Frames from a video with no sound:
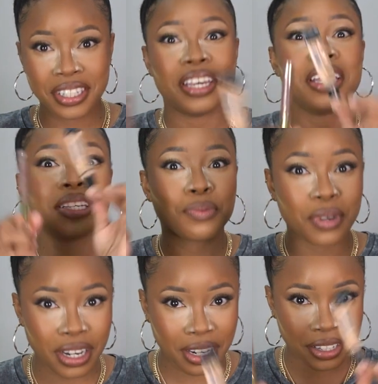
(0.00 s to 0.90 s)
is
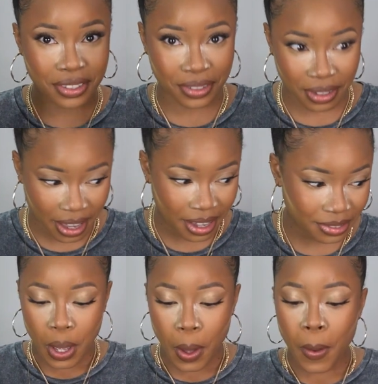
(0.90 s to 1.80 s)
what it is,
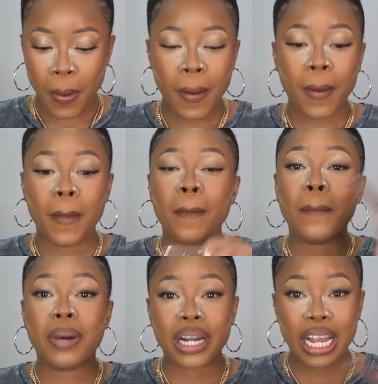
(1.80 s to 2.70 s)
okay?
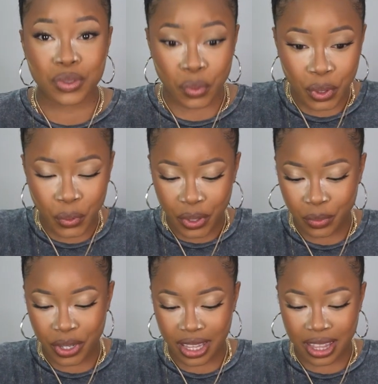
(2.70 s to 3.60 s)
But that's what we're
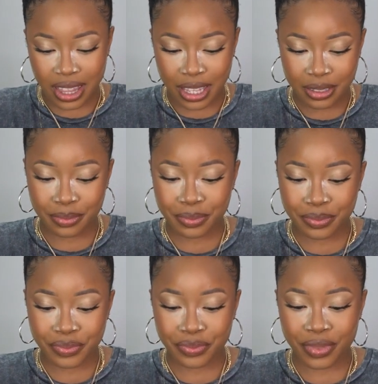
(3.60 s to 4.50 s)
going with.
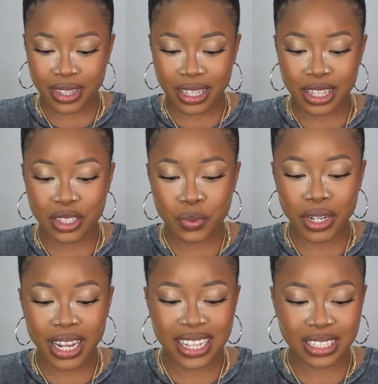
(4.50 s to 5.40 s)
This
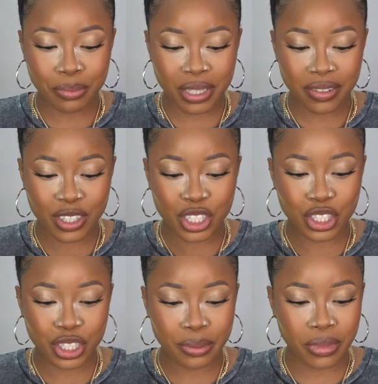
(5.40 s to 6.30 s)
one has a bit of a
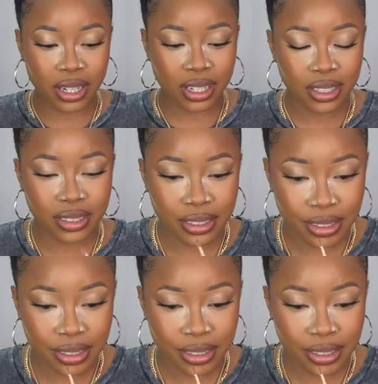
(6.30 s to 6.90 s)
shimmer,